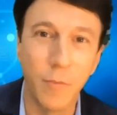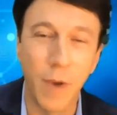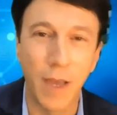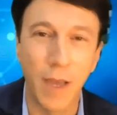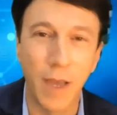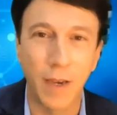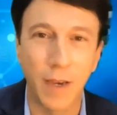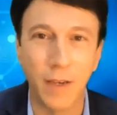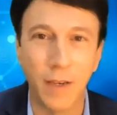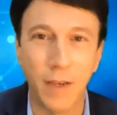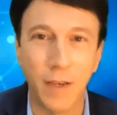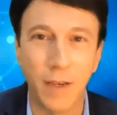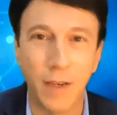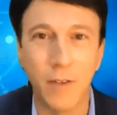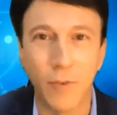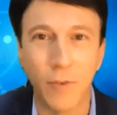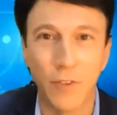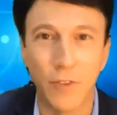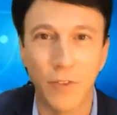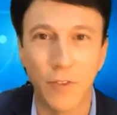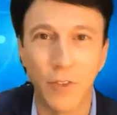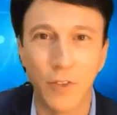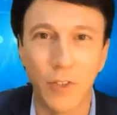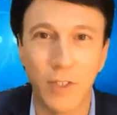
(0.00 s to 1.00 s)
Biden
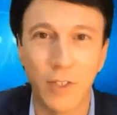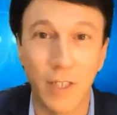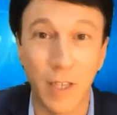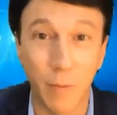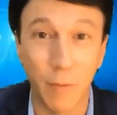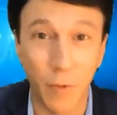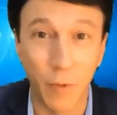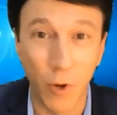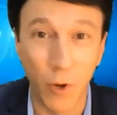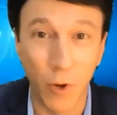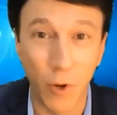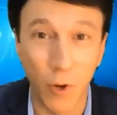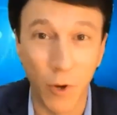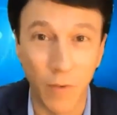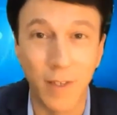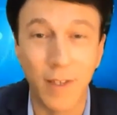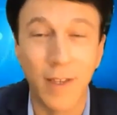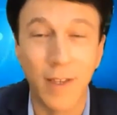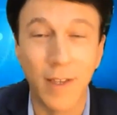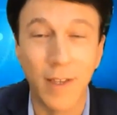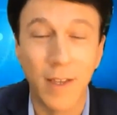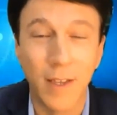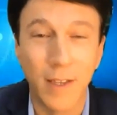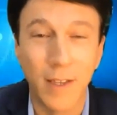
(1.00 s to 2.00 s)
transition team
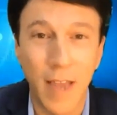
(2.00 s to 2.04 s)
COVID